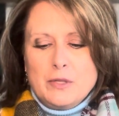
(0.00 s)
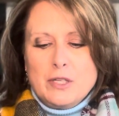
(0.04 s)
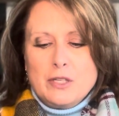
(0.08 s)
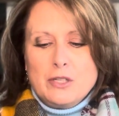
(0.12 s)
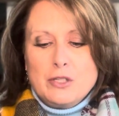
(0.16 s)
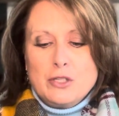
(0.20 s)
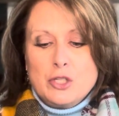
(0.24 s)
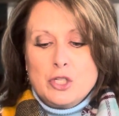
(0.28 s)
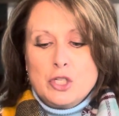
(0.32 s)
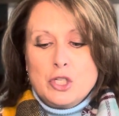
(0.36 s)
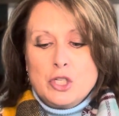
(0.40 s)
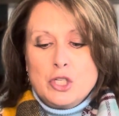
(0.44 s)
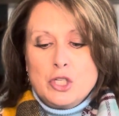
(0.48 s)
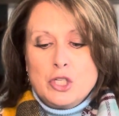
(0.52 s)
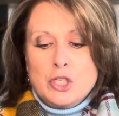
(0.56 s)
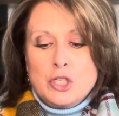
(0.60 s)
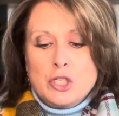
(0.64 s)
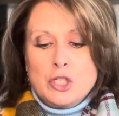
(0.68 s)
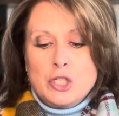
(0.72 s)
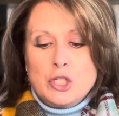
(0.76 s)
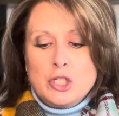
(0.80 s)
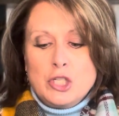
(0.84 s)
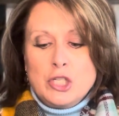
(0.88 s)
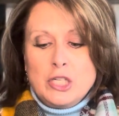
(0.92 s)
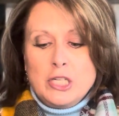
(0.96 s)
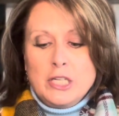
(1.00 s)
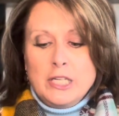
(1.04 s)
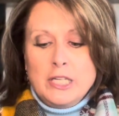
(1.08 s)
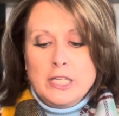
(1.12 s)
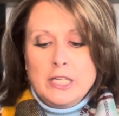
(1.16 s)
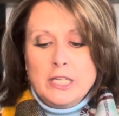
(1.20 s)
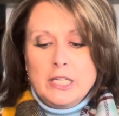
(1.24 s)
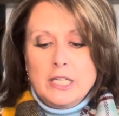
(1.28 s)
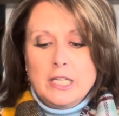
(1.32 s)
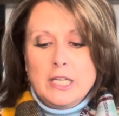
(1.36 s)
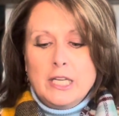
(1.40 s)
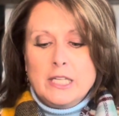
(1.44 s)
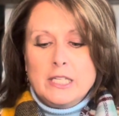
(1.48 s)

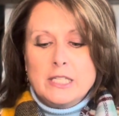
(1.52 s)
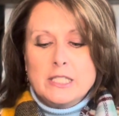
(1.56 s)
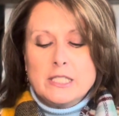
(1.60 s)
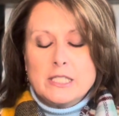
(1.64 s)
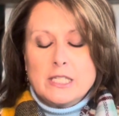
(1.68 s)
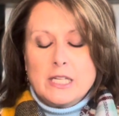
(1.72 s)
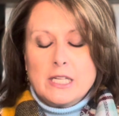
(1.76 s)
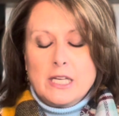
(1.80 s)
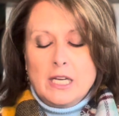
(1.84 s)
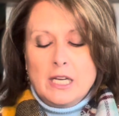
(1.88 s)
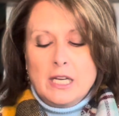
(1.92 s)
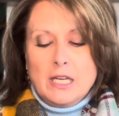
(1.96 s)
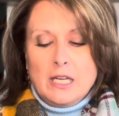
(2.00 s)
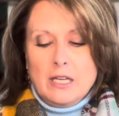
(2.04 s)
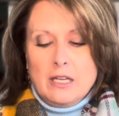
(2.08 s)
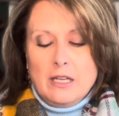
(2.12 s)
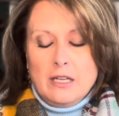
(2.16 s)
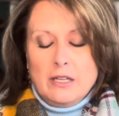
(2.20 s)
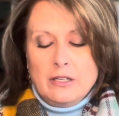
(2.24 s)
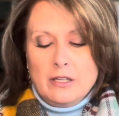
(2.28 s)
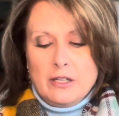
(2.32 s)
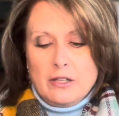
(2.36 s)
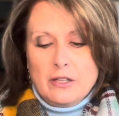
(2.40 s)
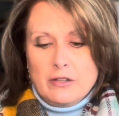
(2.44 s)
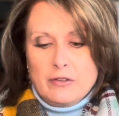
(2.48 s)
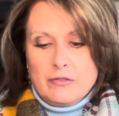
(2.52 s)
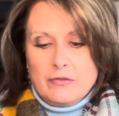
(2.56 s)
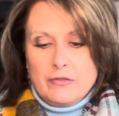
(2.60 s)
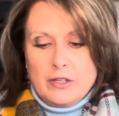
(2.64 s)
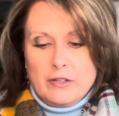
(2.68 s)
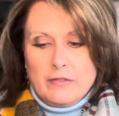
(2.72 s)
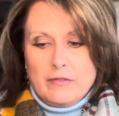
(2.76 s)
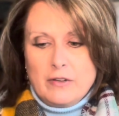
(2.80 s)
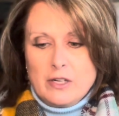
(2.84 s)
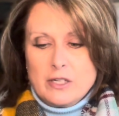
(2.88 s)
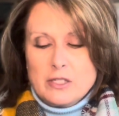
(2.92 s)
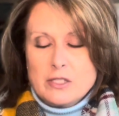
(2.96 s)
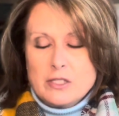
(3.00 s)
she and another friend
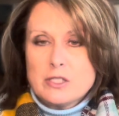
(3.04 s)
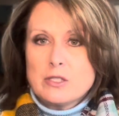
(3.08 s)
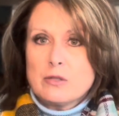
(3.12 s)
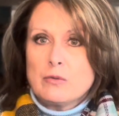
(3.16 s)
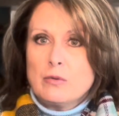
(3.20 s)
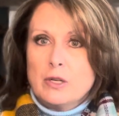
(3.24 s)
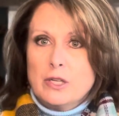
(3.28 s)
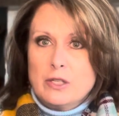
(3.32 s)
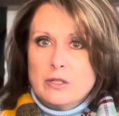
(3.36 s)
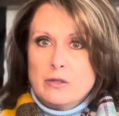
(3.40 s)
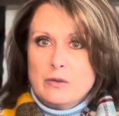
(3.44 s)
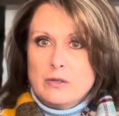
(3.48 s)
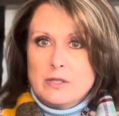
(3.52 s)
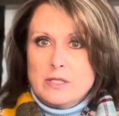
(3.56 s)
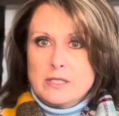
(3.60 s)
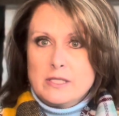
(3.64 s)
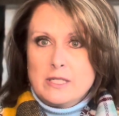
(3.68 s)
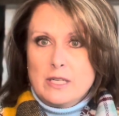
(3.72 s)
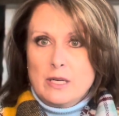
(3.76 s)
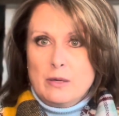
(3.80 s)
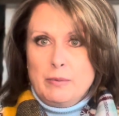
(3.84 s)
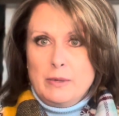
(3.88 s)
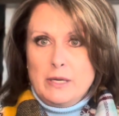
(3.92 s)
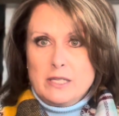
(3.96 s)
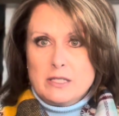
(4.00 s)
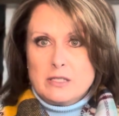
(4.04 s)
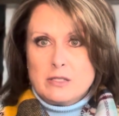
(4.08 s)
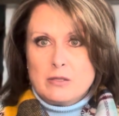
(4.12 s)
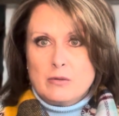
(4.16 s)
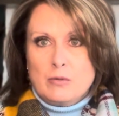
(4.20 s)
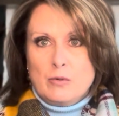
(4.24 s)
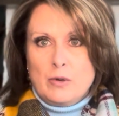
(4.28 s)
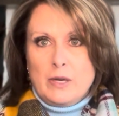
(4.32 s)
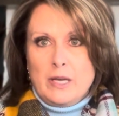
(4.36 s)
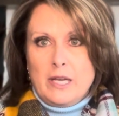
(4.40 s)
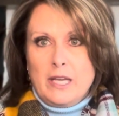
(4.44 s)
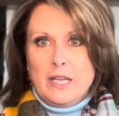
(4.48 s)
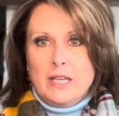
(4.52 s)
of ours, the one who has now passed
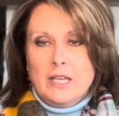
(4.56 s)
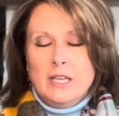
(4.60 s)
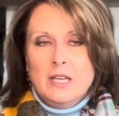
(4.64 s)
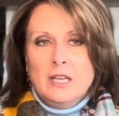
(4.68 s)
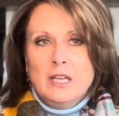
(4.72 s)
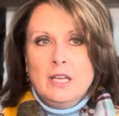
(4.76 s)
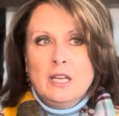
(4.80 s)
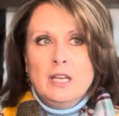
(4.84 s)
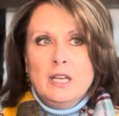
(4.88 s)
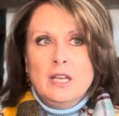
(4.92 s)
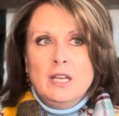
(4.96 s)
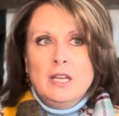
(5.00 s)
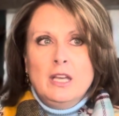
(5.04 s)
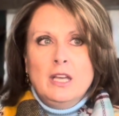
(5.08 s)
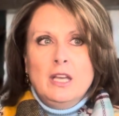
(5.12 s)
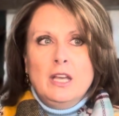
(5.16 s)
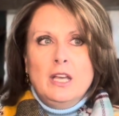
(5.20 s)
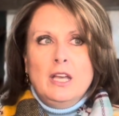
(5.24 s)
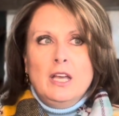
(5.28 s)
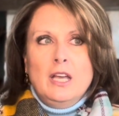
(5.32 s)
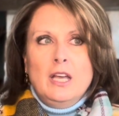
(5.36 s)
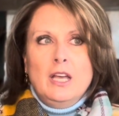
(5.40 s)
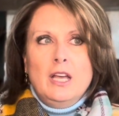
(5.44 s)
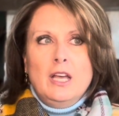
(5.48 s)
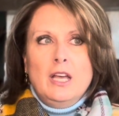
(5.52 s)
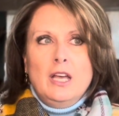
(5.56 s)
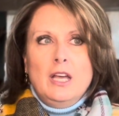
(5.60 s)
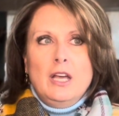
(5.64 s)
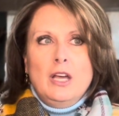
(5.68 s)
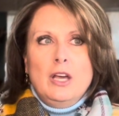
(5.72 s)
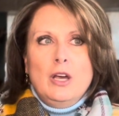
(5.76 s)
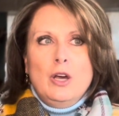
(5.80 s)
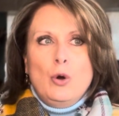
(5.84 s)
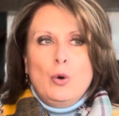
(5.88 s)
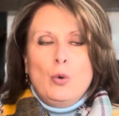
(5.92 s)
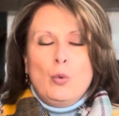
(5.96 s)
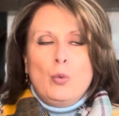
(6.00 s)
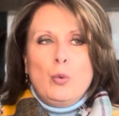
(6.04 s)
away,
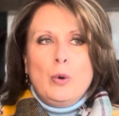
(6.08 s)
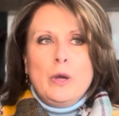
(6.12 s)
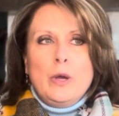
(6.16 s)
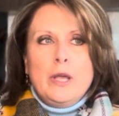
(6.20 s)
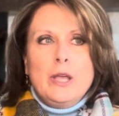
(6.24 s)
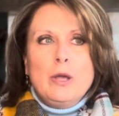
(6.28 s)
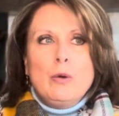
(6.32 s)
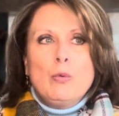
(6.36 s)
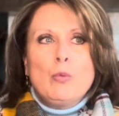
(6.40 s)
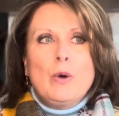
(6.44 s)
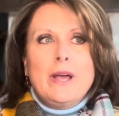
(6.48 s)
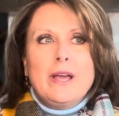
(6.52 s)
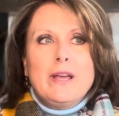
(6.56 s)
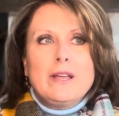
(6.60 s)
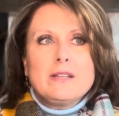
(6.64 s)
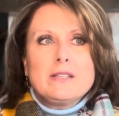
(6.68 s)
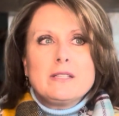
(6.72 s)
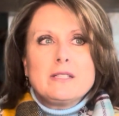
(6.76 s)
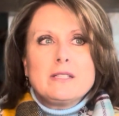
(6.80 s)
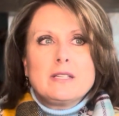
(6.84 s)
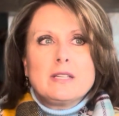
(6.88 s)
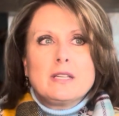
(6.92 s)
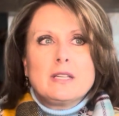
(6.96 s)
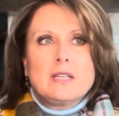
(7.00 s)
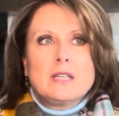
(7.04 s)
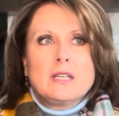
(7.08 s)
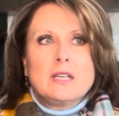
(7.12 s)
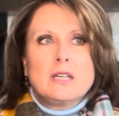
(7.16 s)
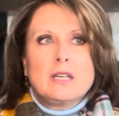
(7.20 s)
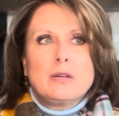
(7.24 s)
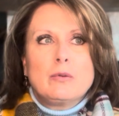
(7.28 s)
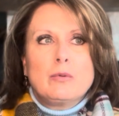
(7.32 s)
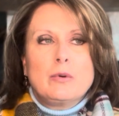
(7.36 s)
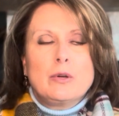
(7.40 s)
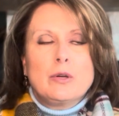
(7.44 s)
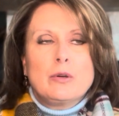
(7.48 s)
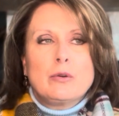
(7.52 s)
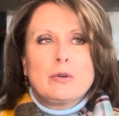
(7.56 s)
we
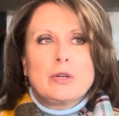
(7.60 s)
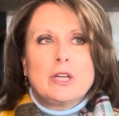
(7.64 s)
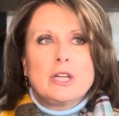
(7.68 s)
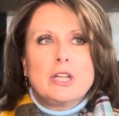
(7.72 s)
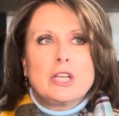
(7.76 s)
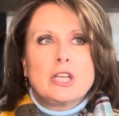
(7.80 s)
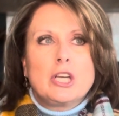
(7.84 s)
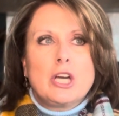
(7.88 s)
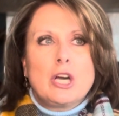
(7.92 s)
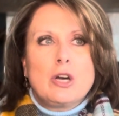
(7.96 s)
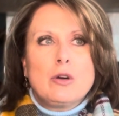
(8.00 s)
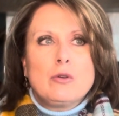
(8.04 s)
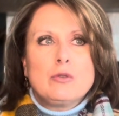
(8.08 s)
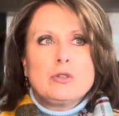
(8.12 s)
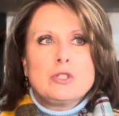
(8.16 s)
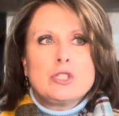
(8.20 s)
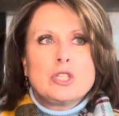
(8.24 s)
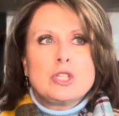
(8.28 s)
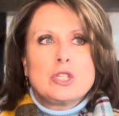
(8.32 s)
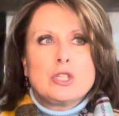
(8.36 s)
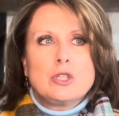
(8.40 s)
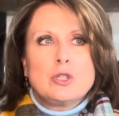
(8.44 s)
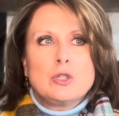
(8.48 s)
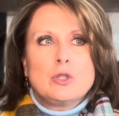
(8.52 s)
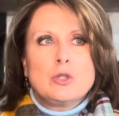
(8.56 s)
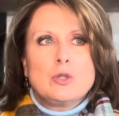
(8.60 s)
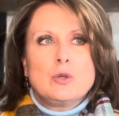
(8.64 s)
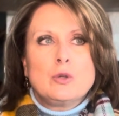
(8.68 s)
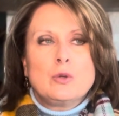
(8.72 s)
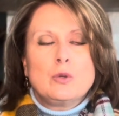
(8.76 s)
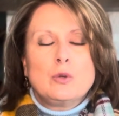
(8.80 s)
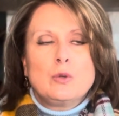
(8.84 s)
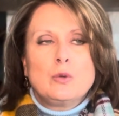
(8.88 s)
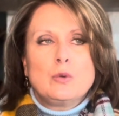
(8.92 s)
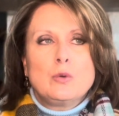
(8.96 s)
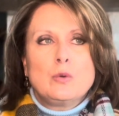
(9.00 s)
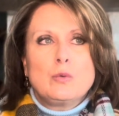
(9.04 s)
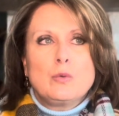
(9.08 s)
were going to go
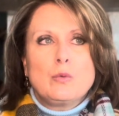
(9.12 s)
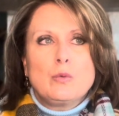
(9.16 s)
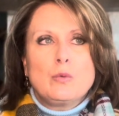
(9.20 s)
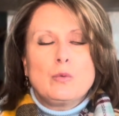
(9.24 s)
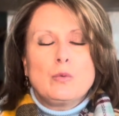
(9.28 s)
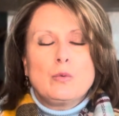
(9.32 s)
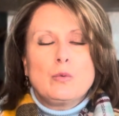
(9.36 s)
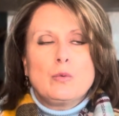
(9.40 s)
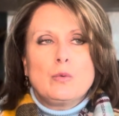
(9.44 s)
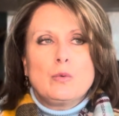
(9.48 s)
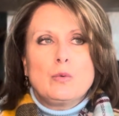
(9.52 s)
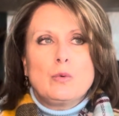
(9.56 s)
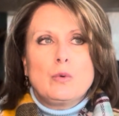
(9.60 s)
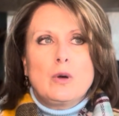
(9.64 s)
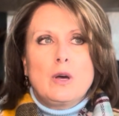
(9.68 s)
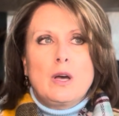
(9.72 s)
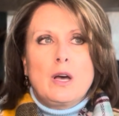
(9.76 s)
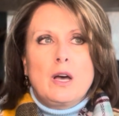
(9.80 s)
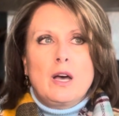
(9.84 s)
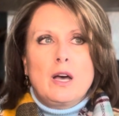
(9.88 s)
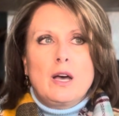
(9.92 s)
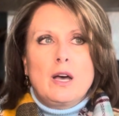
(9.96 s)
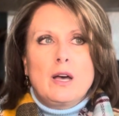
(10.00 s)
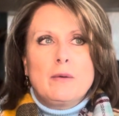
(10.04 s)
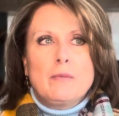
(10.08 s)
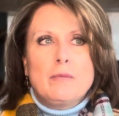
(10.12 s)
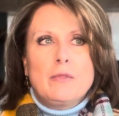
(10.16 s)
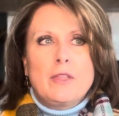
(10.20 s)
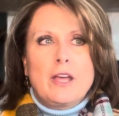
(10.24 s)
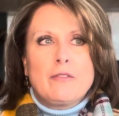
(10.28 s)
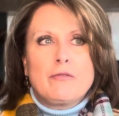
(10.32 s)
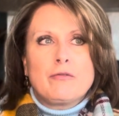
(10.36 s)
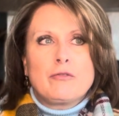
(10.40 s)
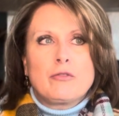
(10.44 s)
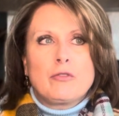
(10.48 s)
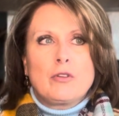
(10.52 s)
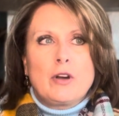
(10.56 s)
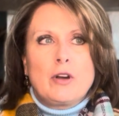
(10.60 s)
to
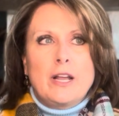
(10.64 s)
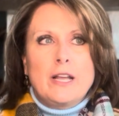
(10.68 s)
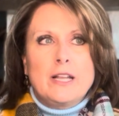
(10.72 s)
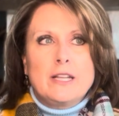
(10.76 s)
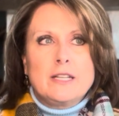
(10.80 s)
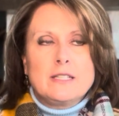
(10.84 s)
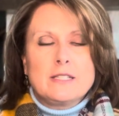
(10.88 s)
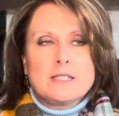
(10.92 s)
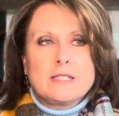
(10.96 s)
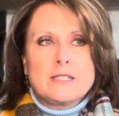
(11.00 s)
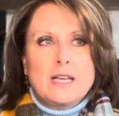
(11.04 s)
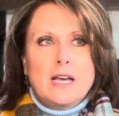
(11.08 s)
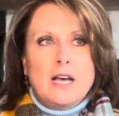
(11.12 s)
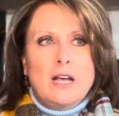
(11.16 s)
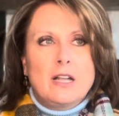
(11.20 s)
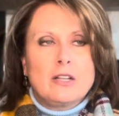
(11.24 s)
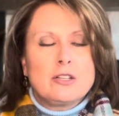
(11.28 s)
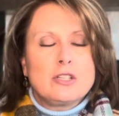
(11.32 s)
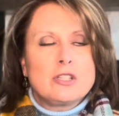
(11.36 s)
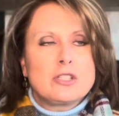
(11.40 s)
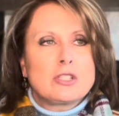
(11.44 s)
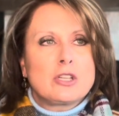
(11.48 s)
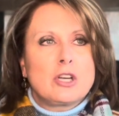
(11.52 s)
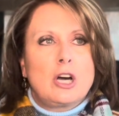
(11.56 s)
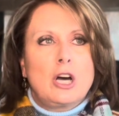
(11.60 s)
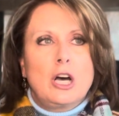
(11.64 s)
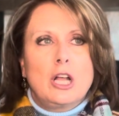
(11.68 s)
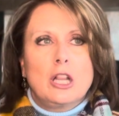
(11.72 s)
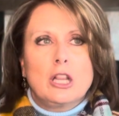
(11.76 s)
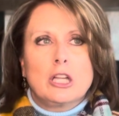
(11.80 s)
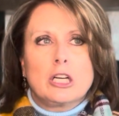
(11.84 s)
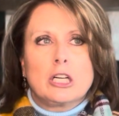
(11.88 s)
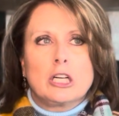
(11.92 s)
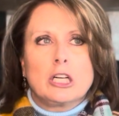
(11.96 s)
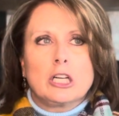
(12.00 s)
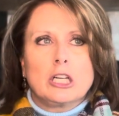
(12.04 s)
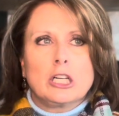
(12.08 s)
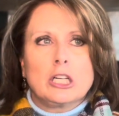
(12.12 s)
that friend's, I'll just call
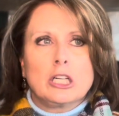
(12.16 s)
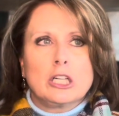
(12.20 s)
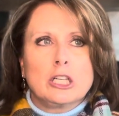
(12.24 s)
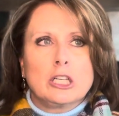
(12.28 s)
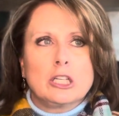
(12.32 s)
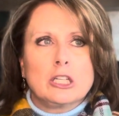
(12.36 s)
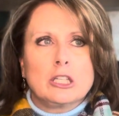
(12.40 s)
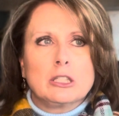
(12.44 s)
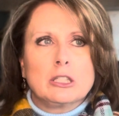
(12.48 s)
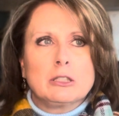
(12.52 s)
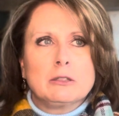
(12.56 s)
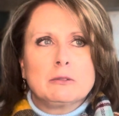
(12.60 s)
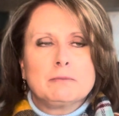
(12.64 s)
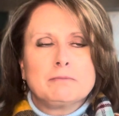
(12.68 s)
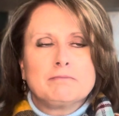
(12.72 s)
her